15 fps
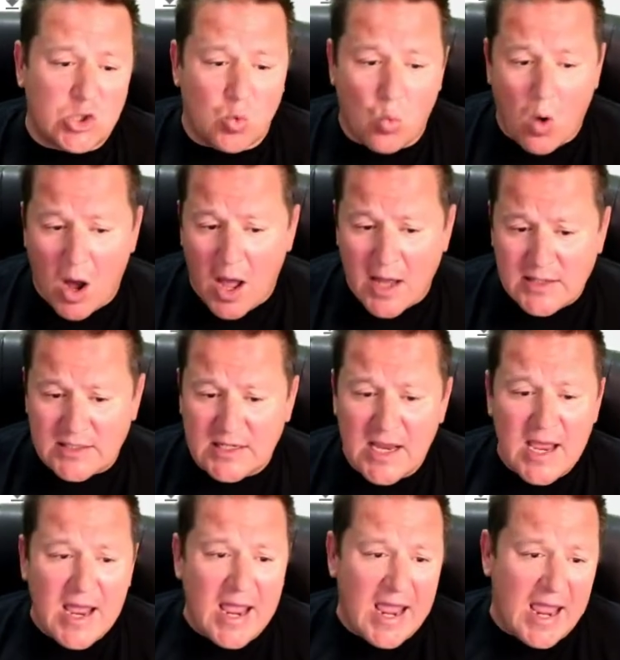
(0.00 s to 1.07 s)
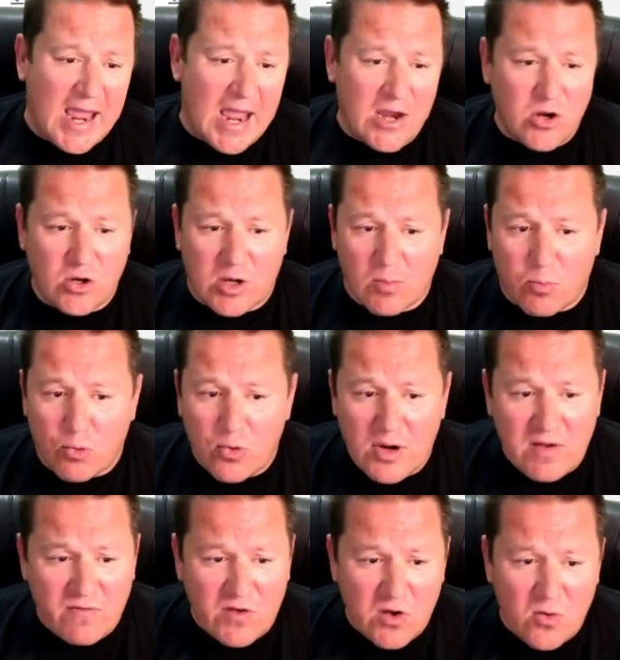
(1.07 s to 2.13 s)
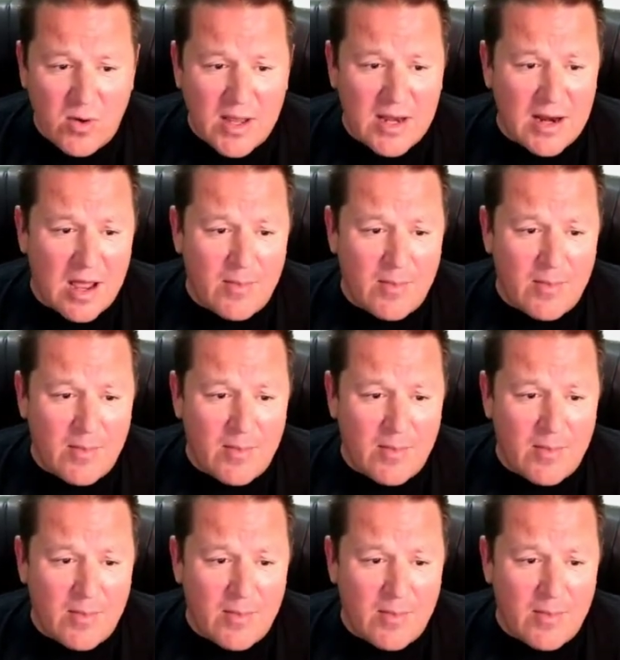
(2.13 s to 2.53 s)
you want, and you can preview it.